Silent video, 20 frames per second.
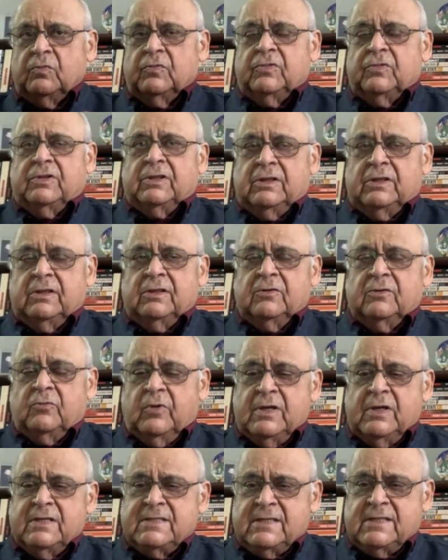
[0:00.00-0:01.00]
see, the
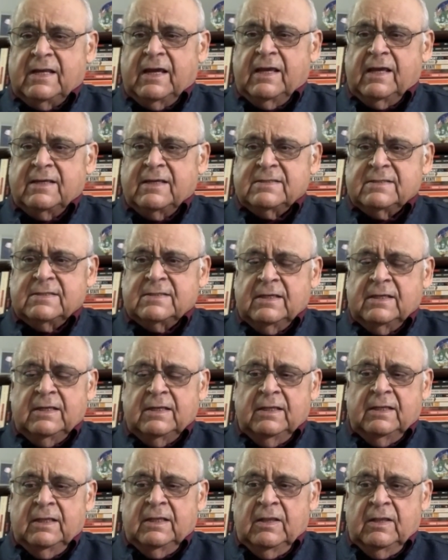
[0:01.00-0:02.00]
West has
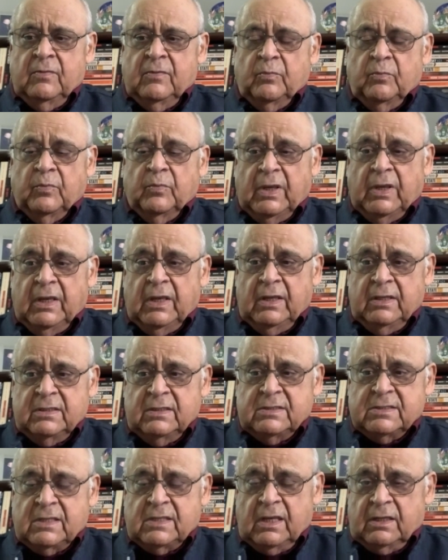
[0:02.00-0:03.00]

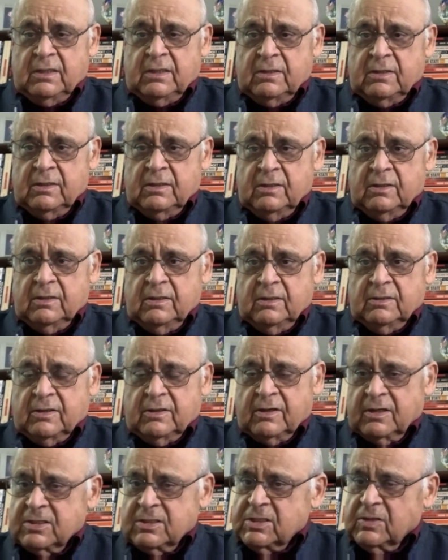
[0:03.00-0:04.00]
means that the
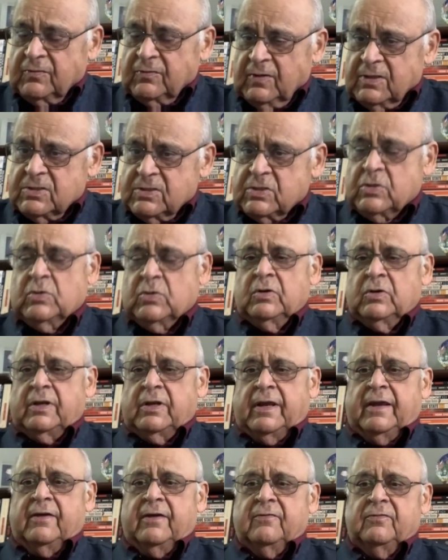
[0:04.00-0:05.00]
rest of us don't
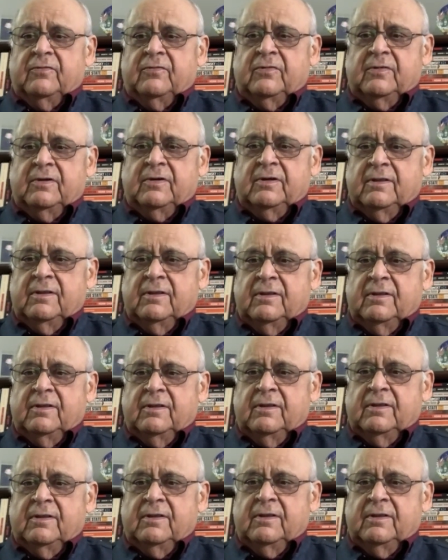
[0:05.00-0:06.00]
have.
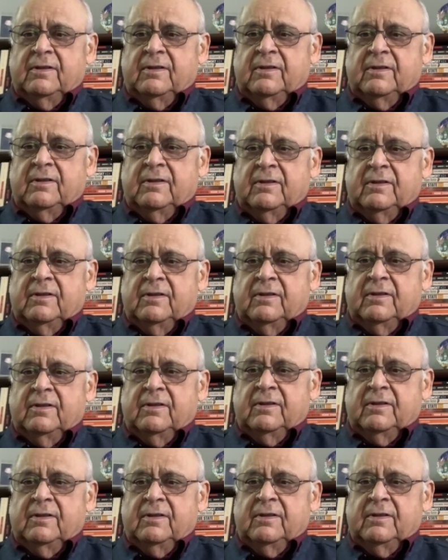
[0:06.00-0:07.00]
We have nothing
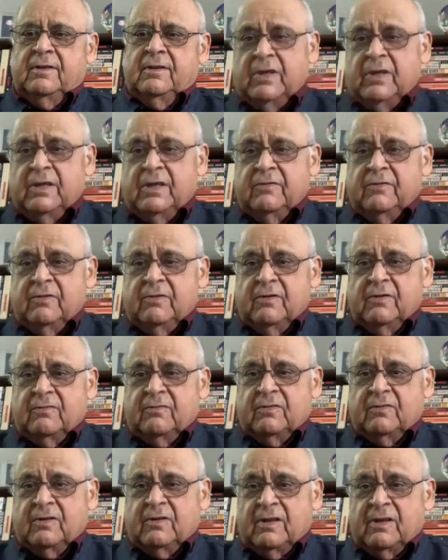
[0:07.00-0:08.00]
like Reuters, we have
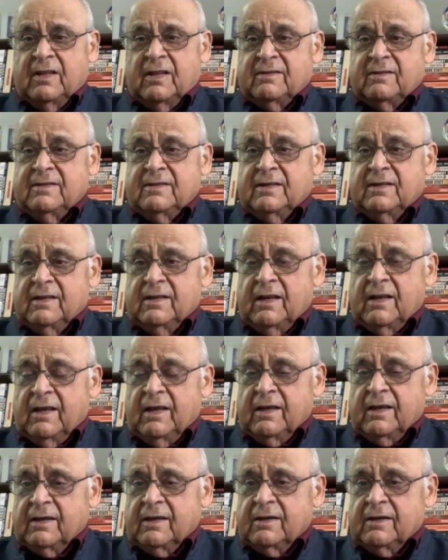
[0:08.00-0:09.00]
nothing like
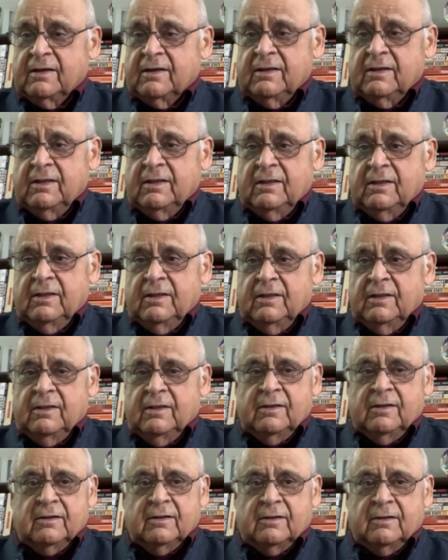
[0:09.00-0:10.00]
AFP, we have
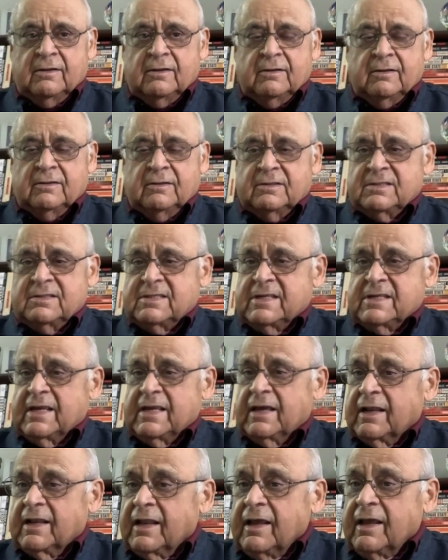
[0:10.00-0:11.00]
nothing like
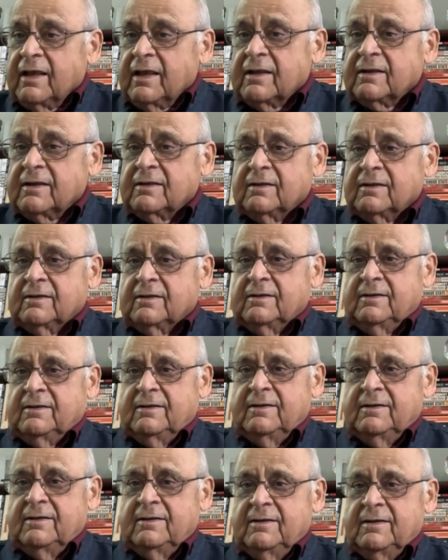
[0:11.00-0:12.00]

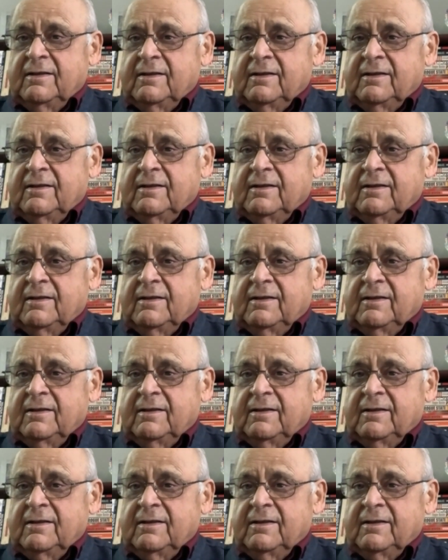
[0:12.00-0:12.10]
CNN,